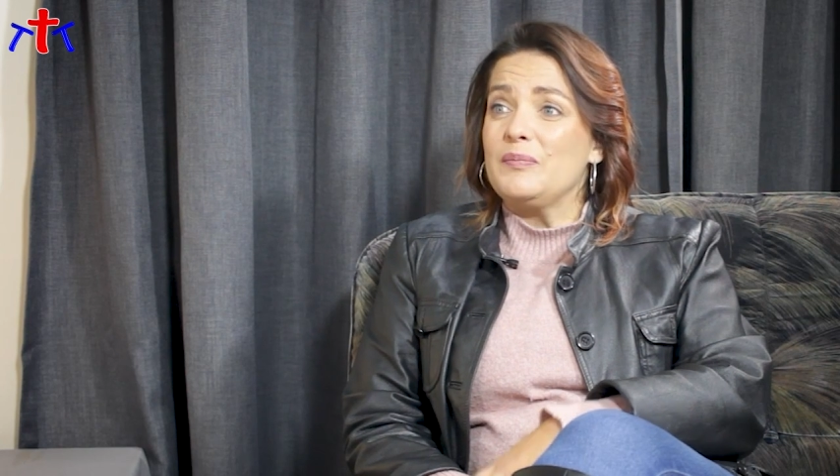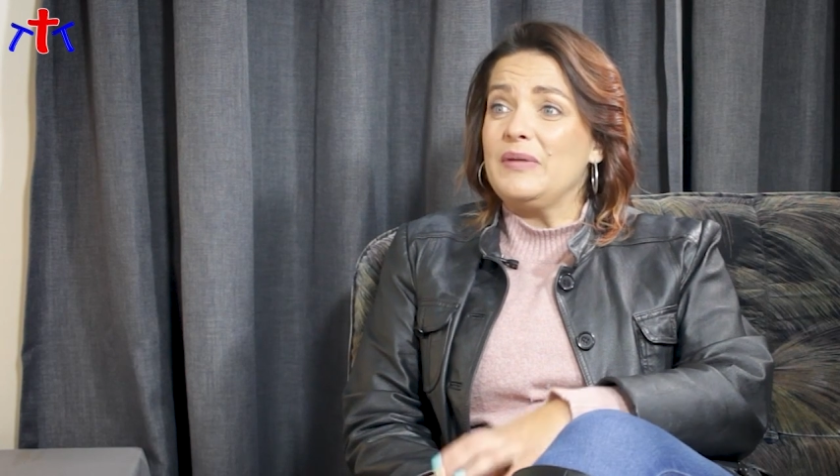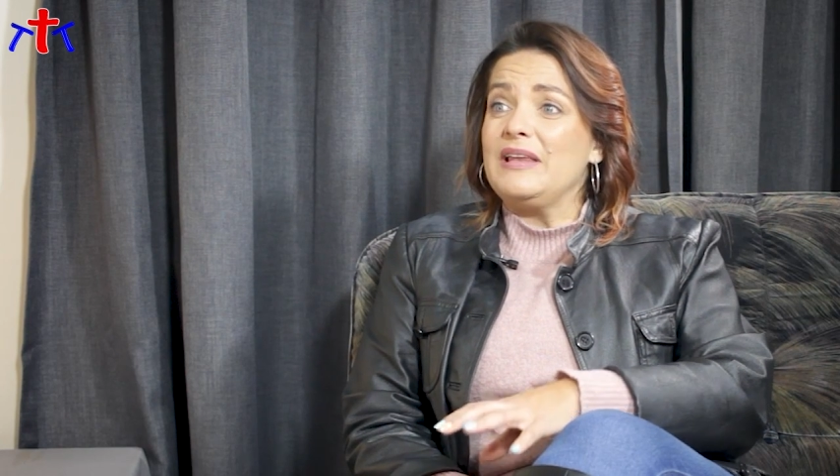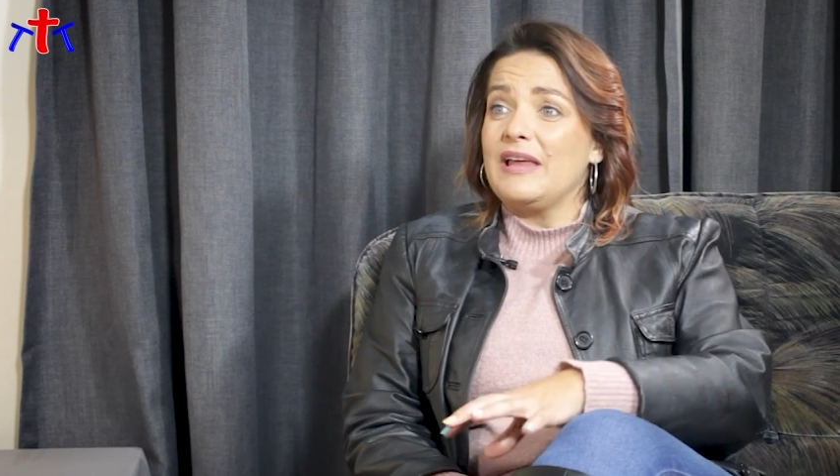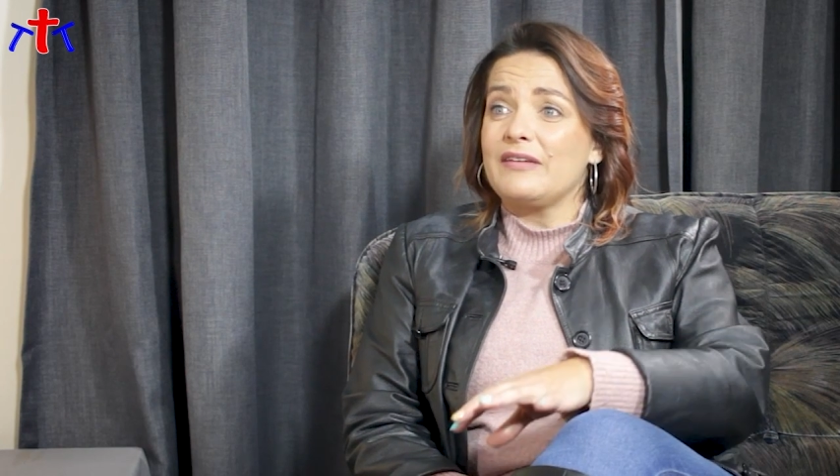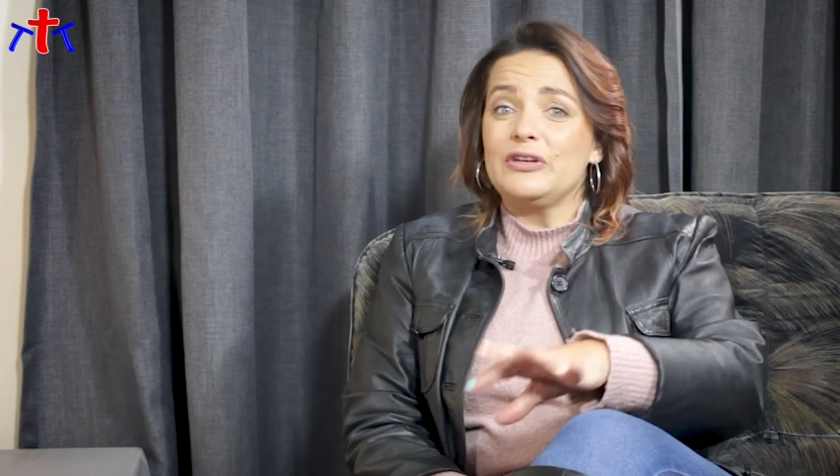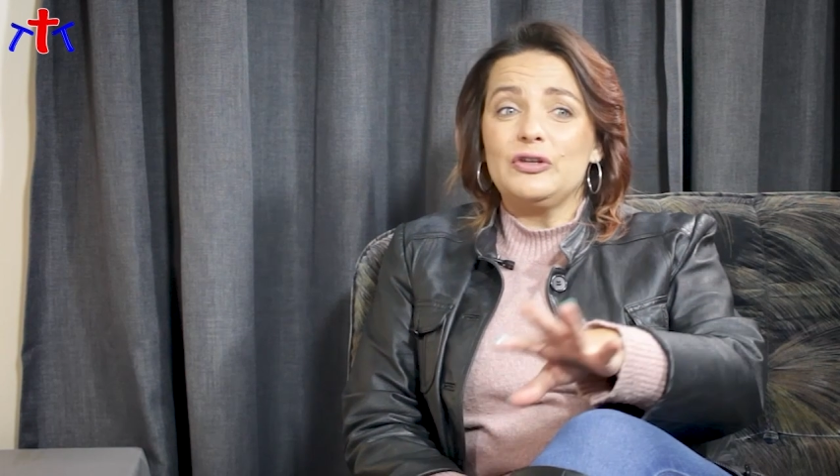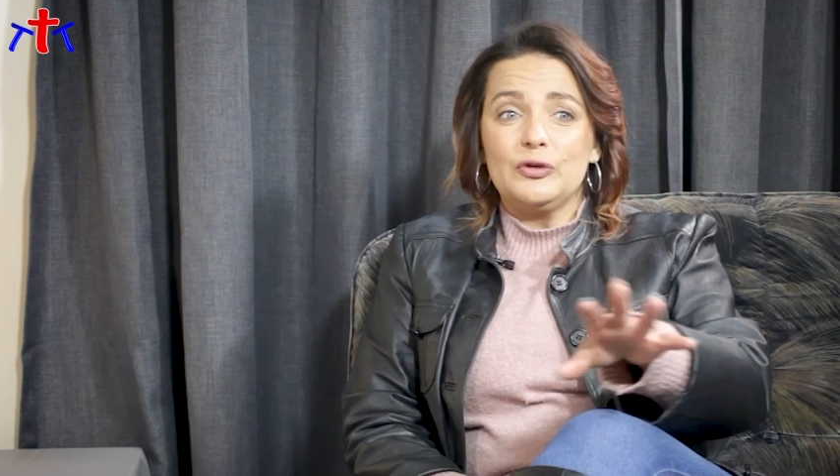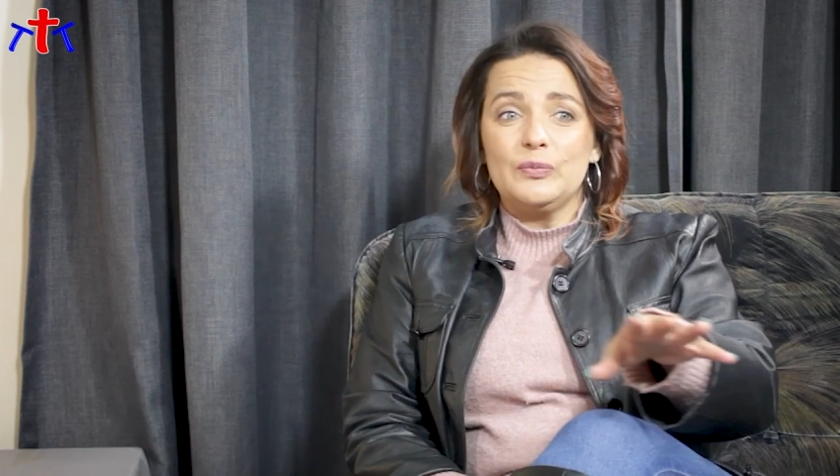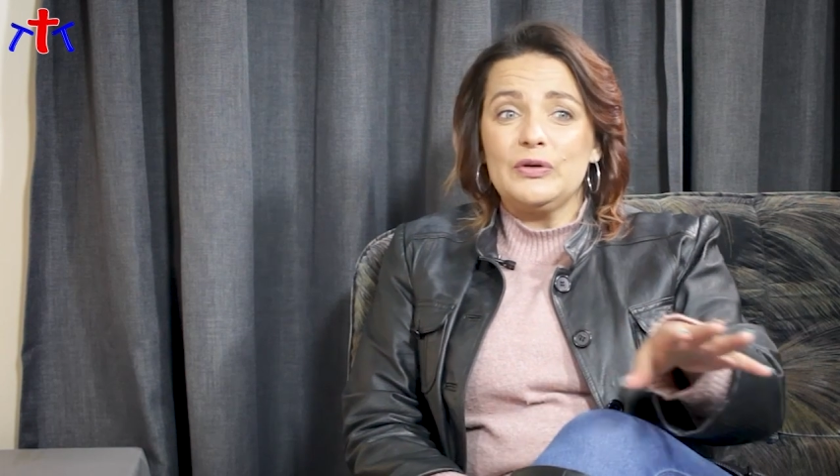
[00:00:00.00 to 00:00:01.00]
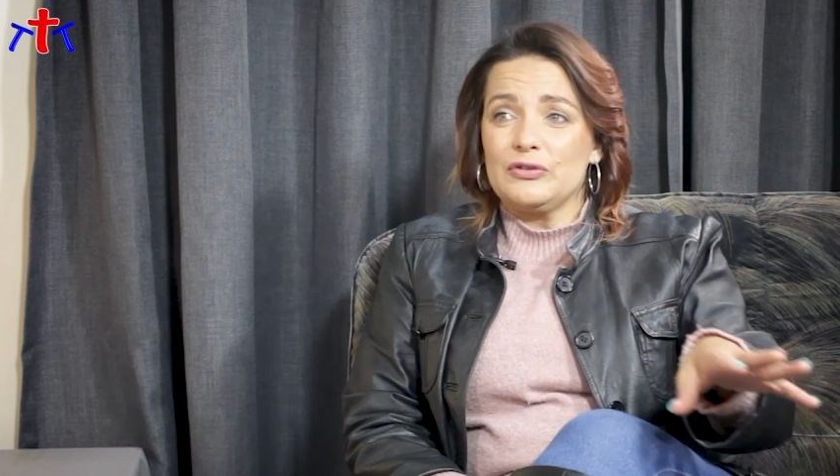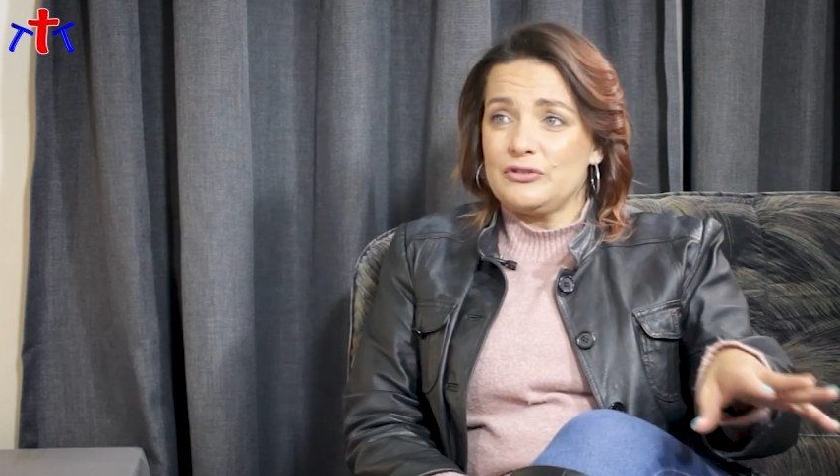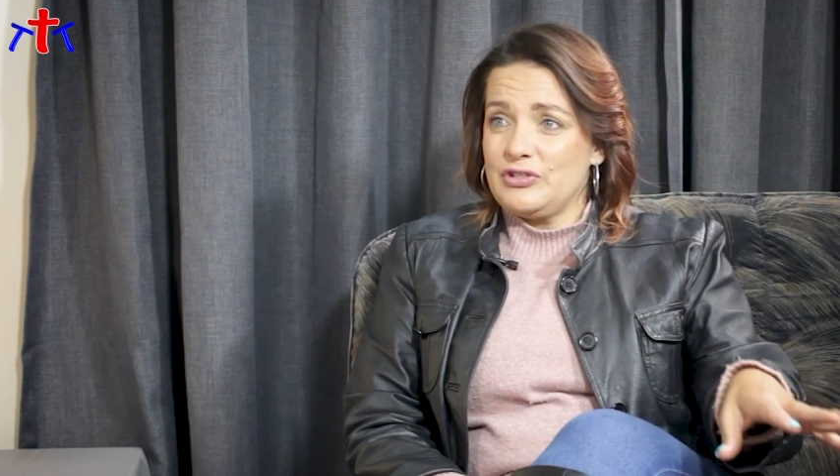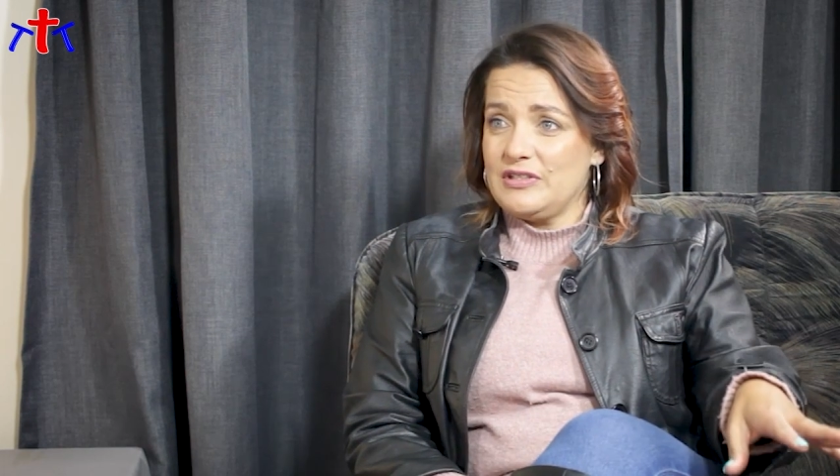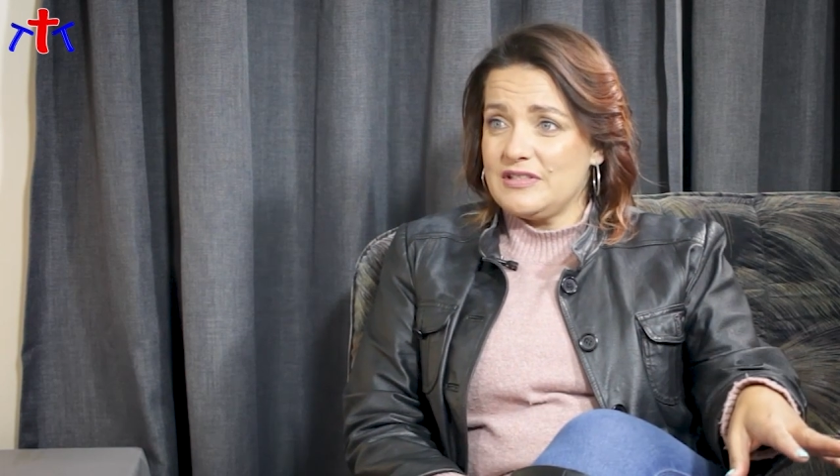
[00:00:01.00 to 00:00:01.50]
me loving you
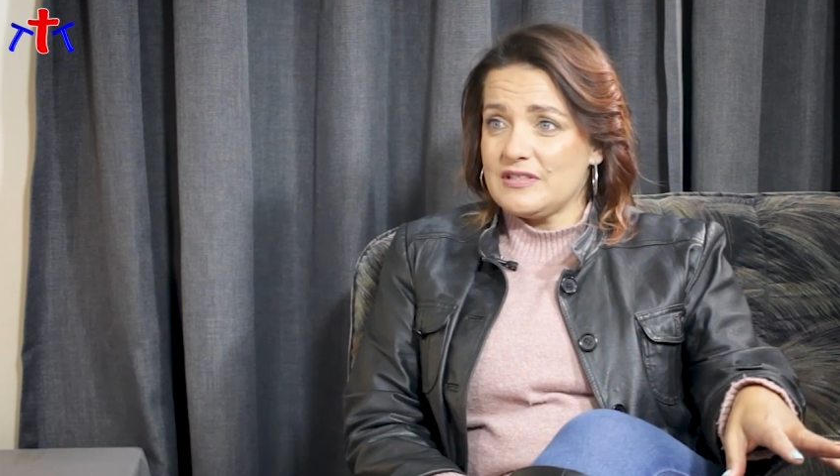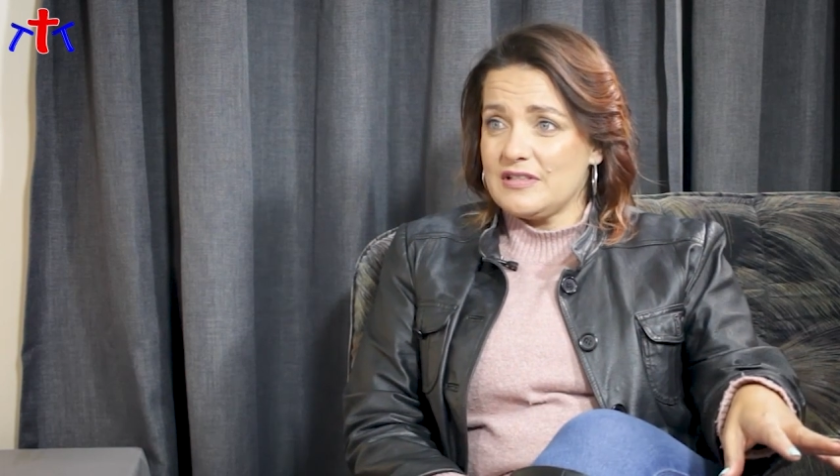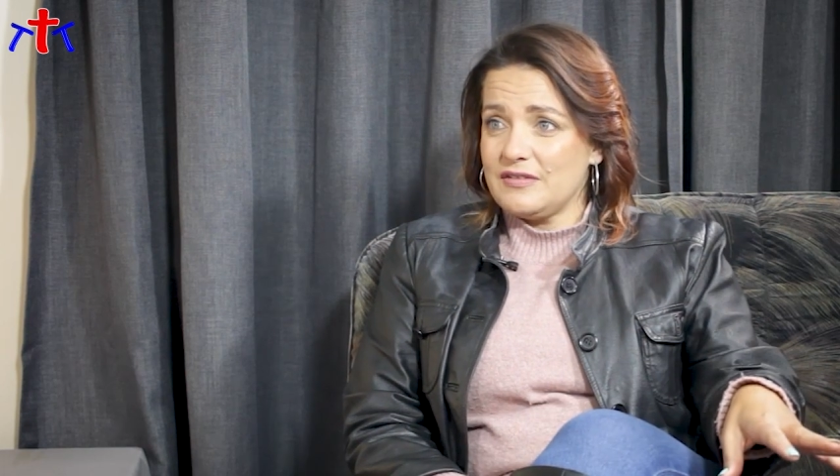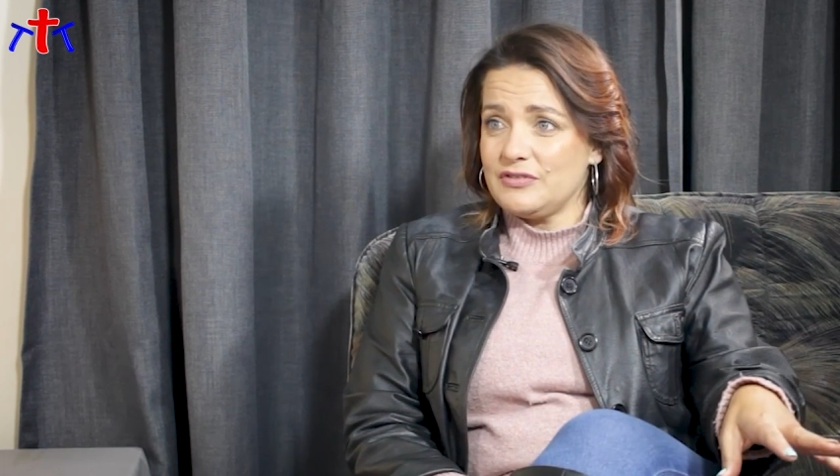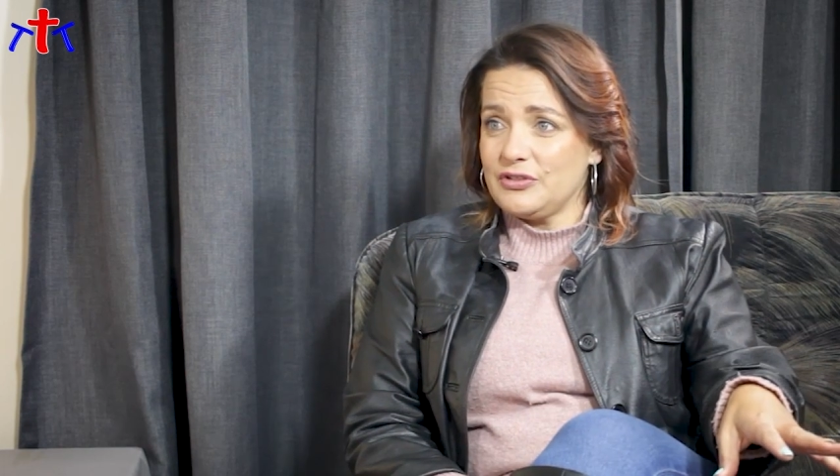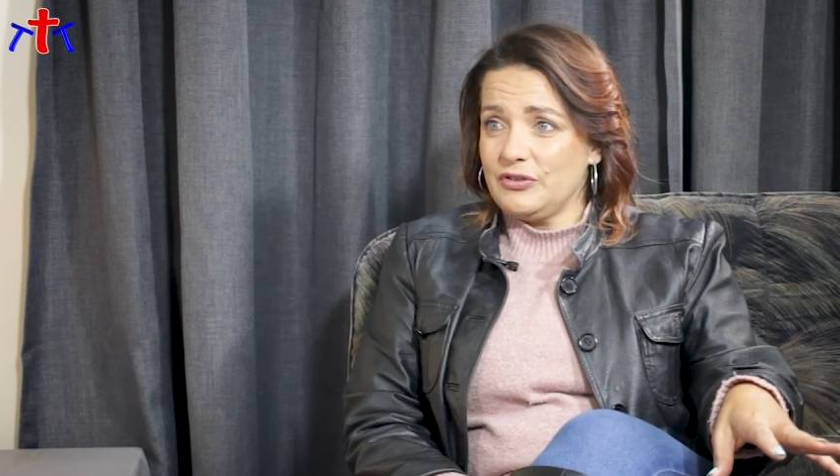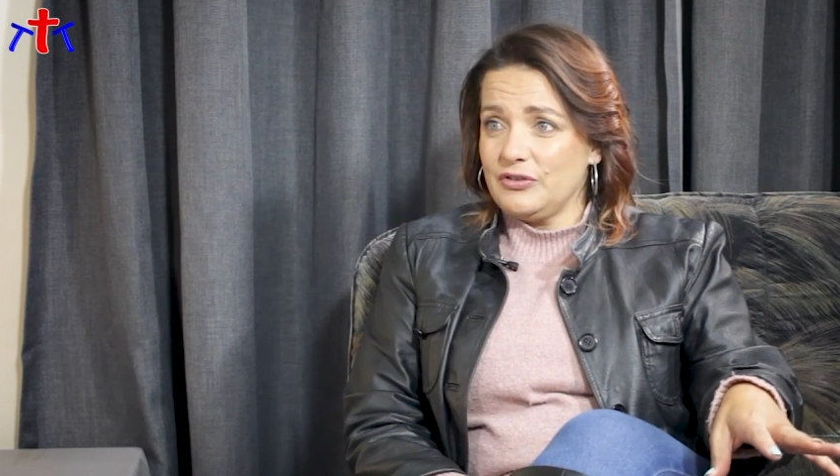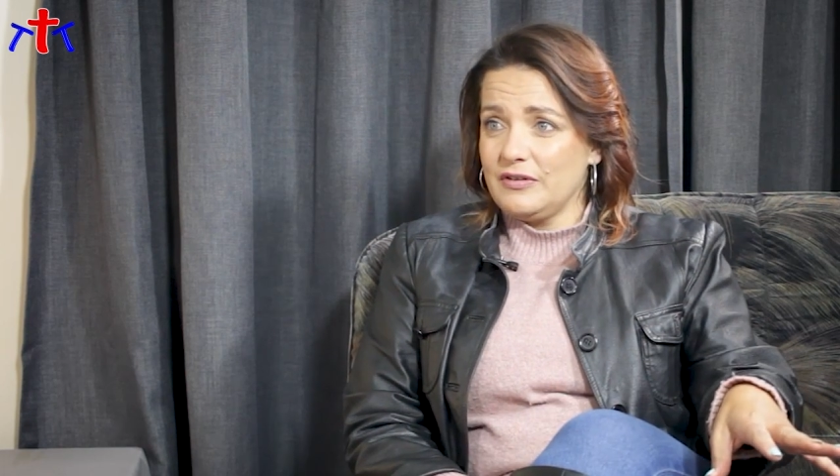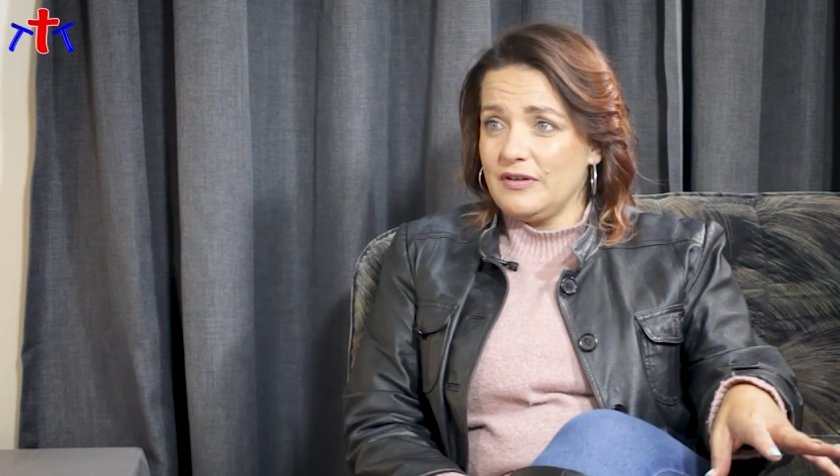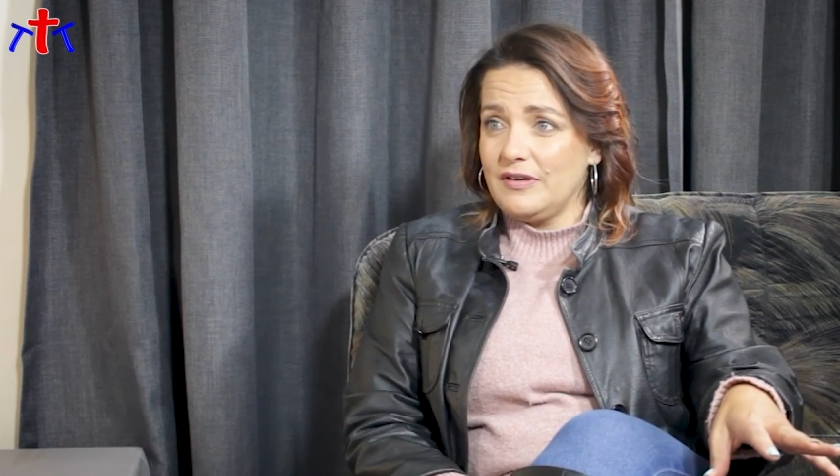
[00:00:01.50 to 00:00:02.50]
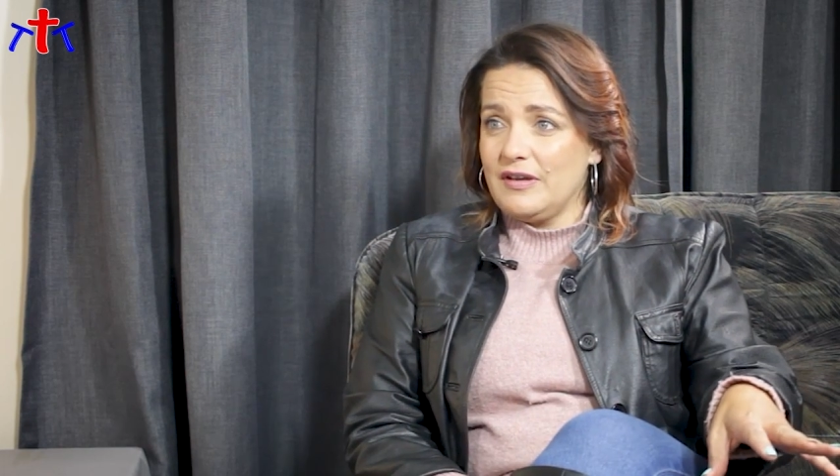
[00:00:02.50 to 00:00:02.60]
because Jesus loves you.